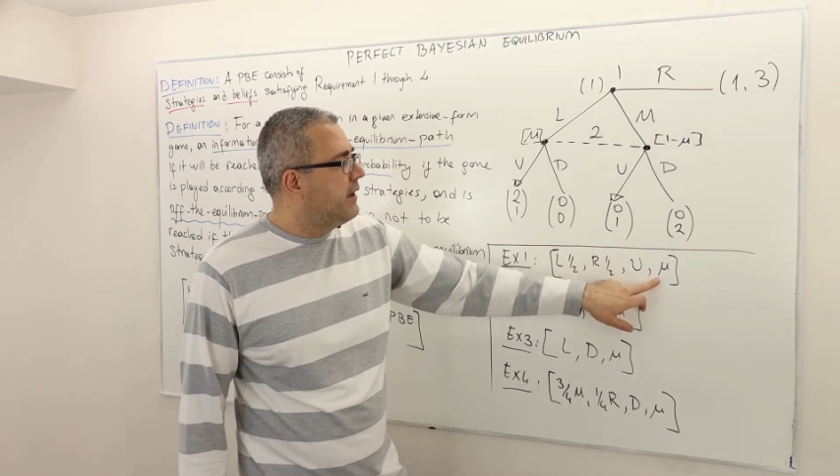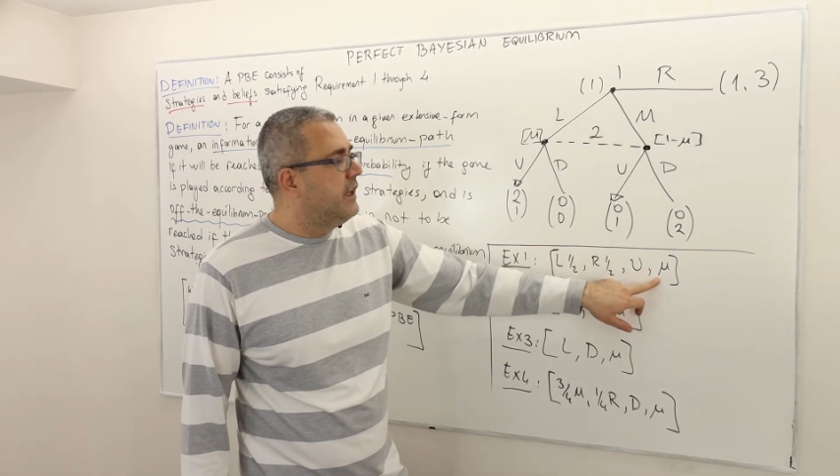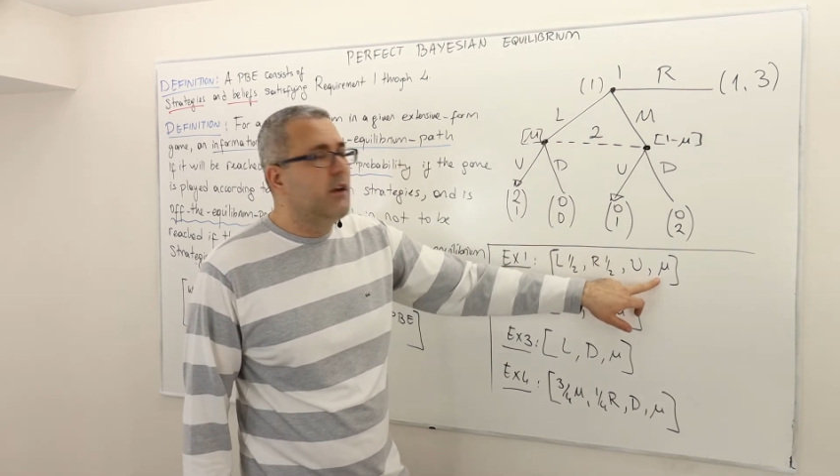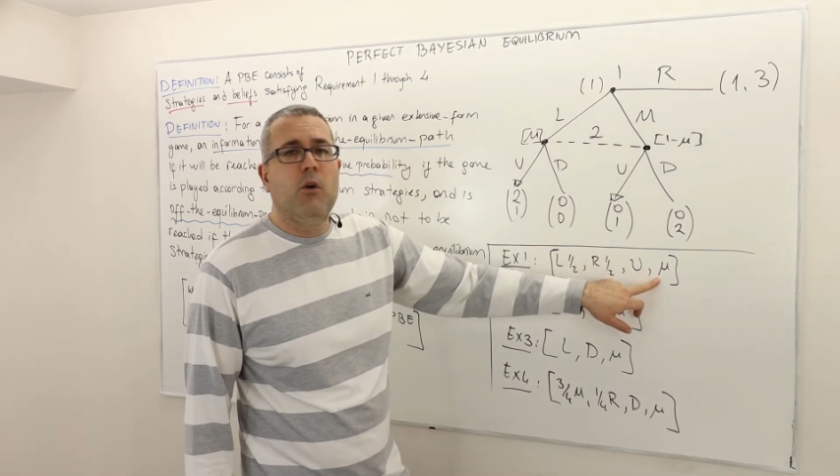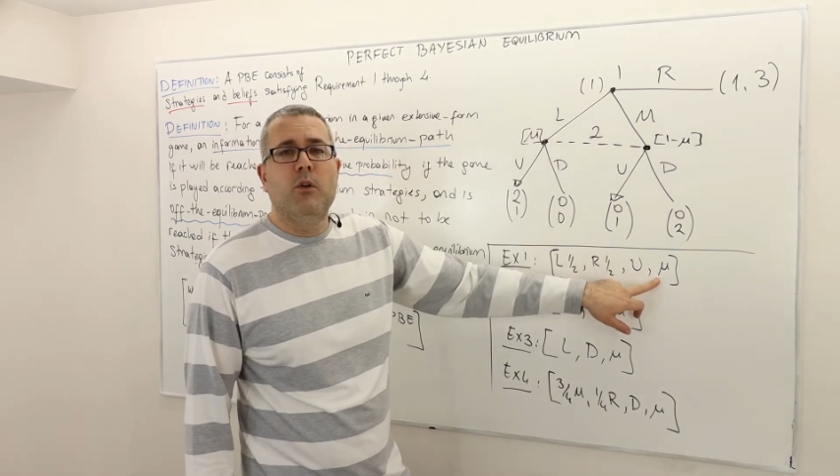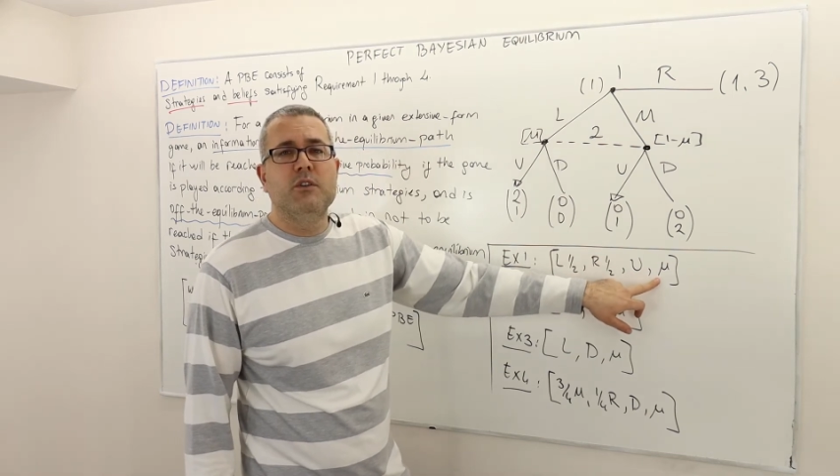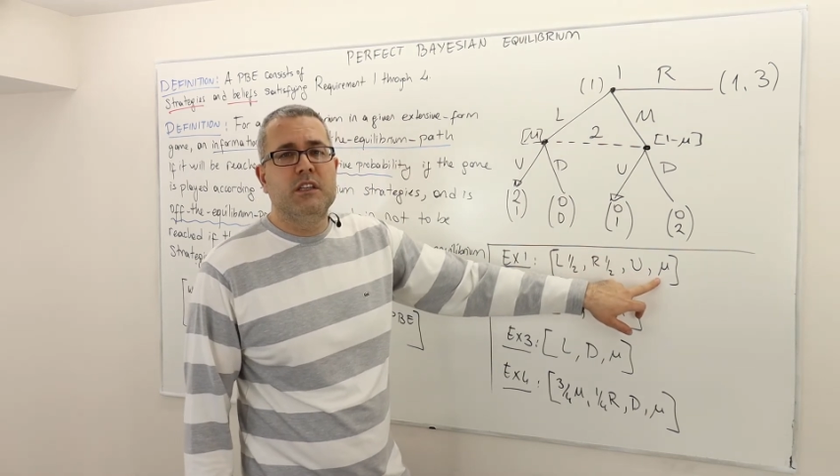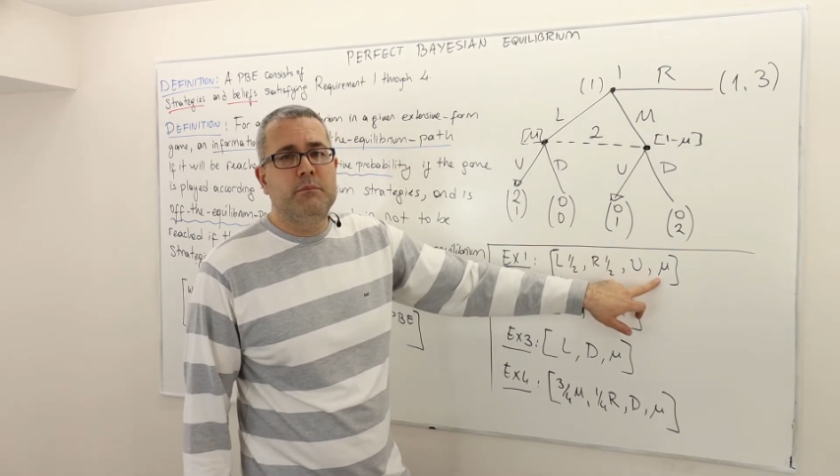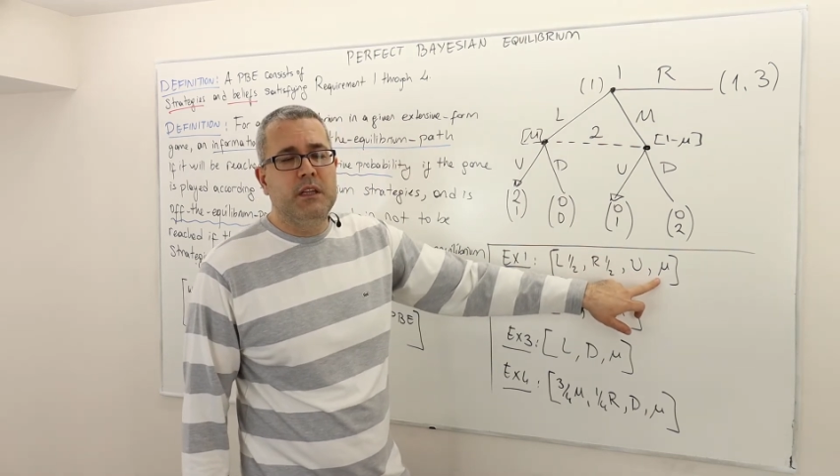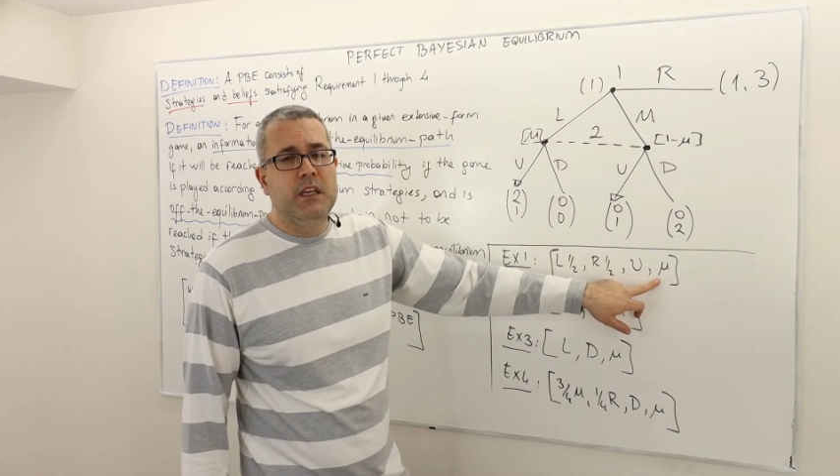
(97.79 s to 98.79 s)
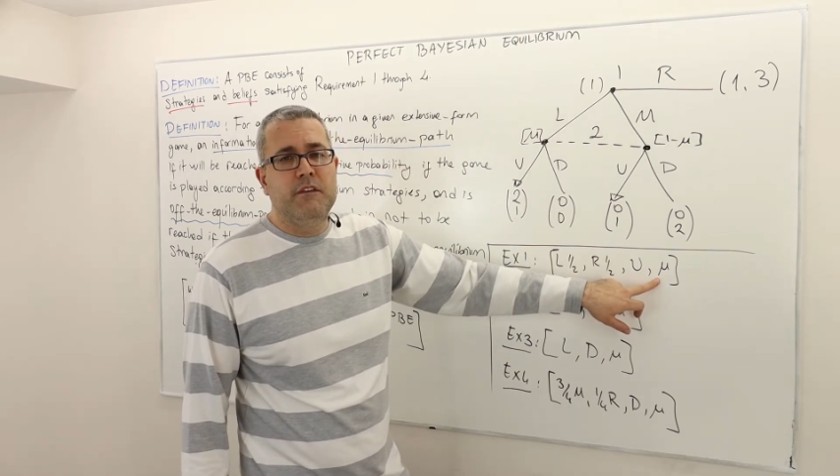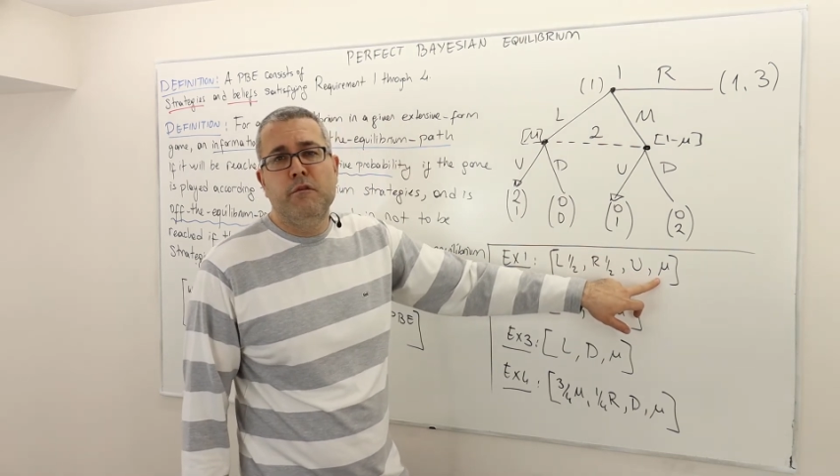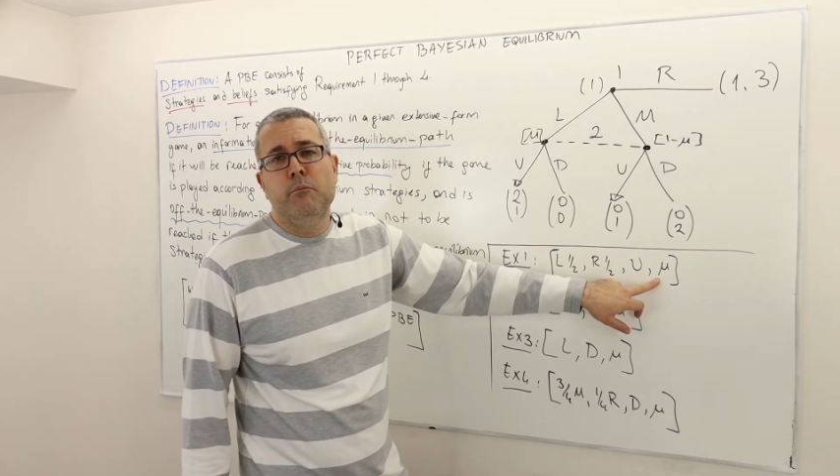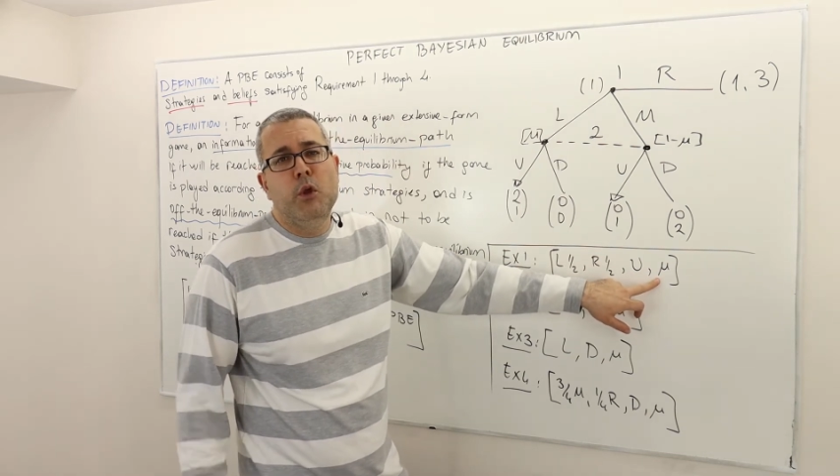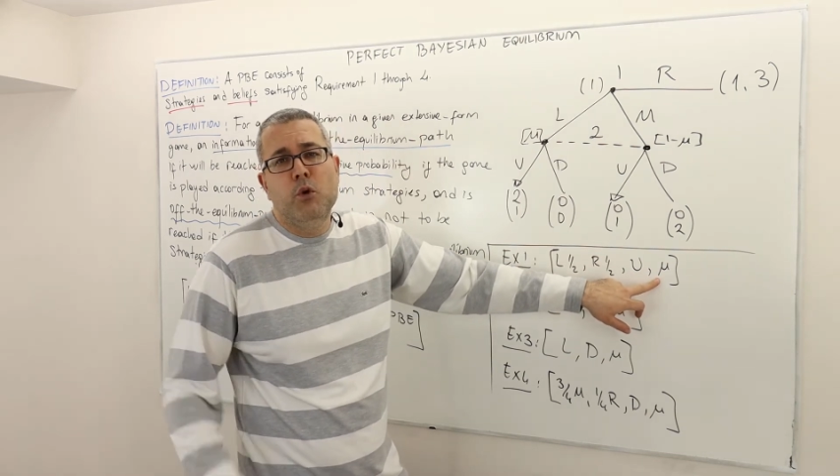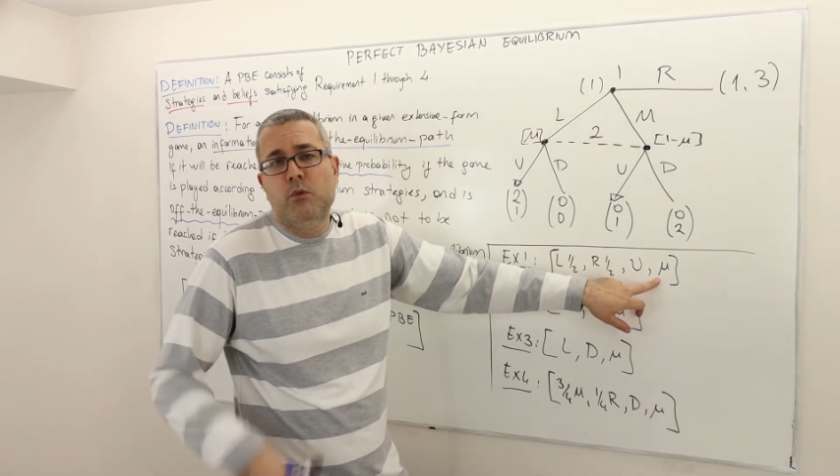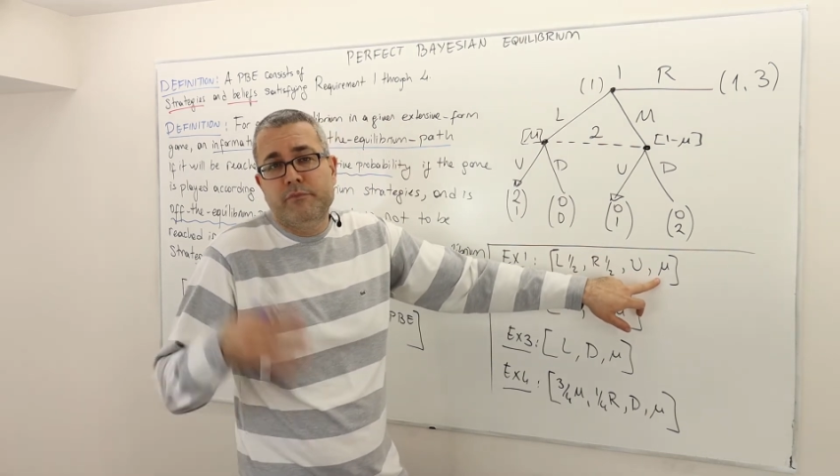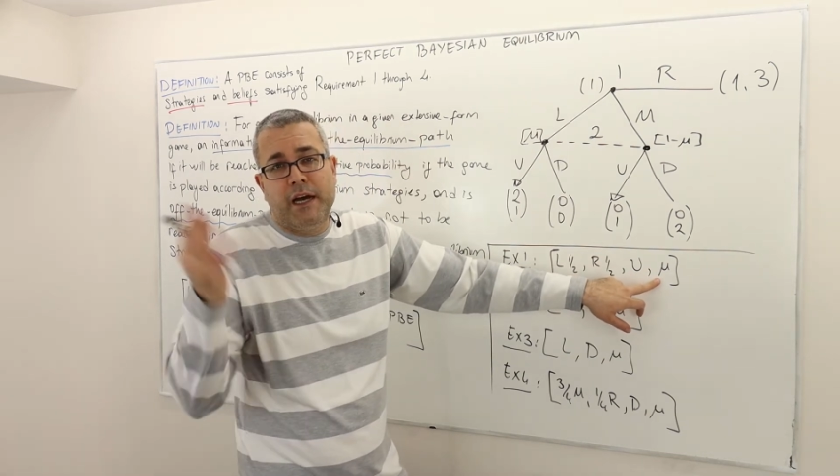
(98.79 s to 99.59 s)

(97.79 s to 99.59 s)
he holds a belief mu,